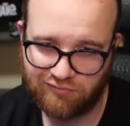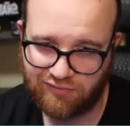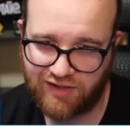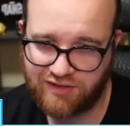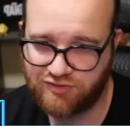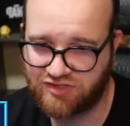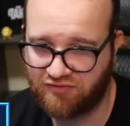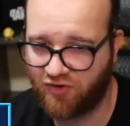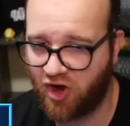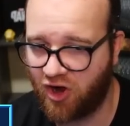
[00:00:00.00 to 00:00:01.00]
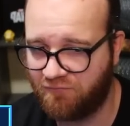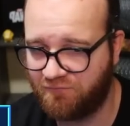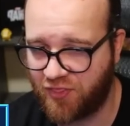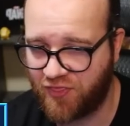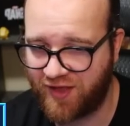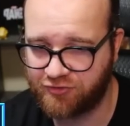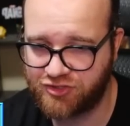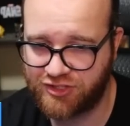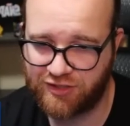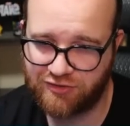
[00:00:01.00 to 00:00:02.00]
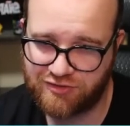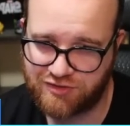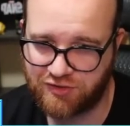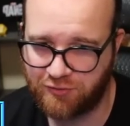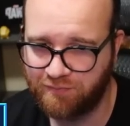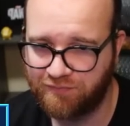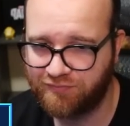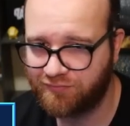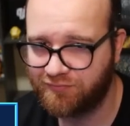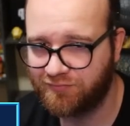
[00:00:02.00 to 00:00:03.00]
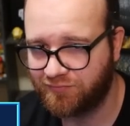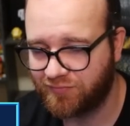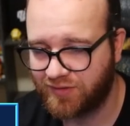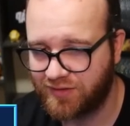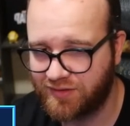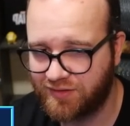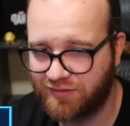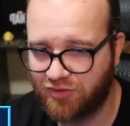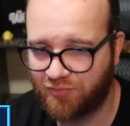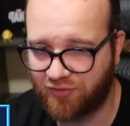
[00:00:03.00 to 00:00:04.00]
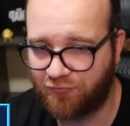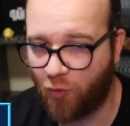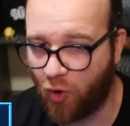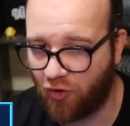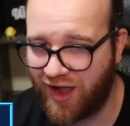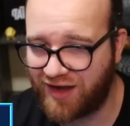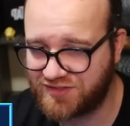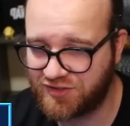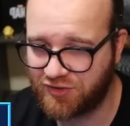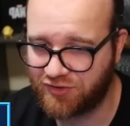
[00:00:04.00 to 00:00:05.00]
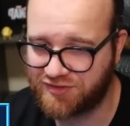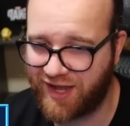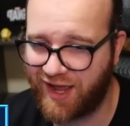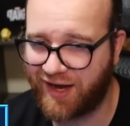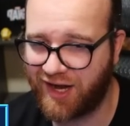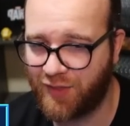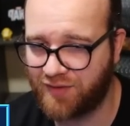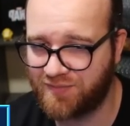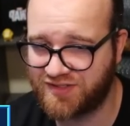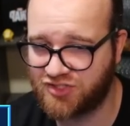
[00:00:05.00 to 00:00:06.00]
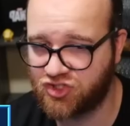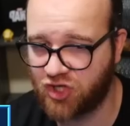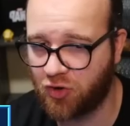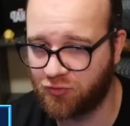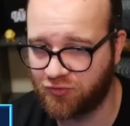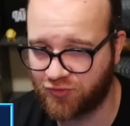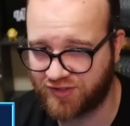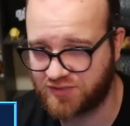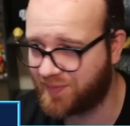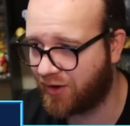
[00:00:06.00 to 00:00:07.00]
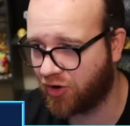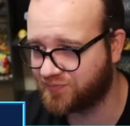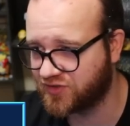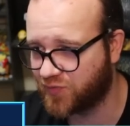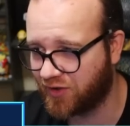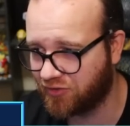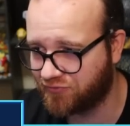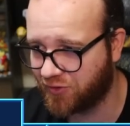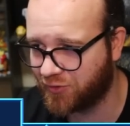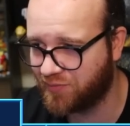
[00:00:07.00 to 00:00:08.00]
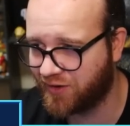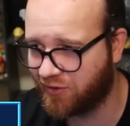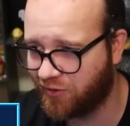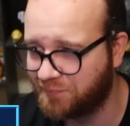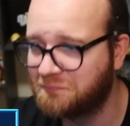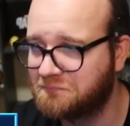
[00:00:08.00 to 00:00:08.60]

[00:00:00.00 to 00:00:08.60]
Got use of our 5th energy here, too. We'll put 4 rocks into their deck, and then Miss Jones will get to power up to 12 here in the middle.